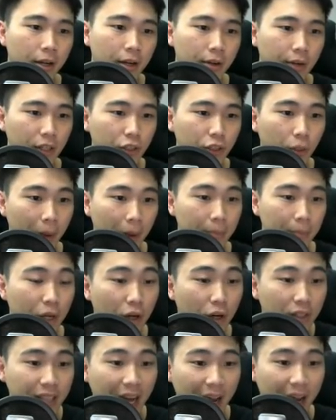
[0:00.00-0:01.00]
Right, so but
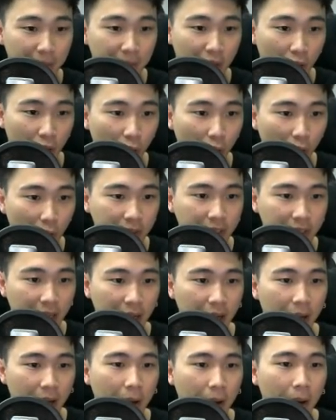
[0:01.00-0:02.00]
because I am the host,
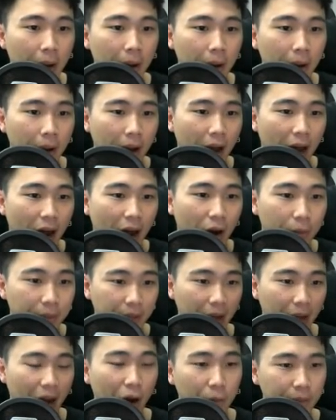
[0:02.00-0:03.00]

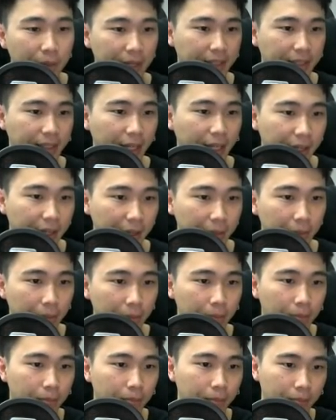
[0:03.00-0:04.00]
I'll be deciding
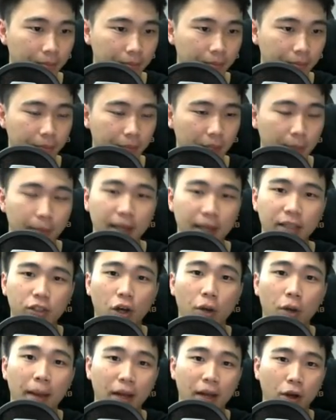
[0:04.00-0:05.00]
based
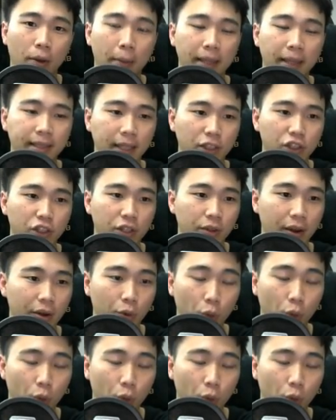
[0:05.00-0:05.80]
on my comment section, right?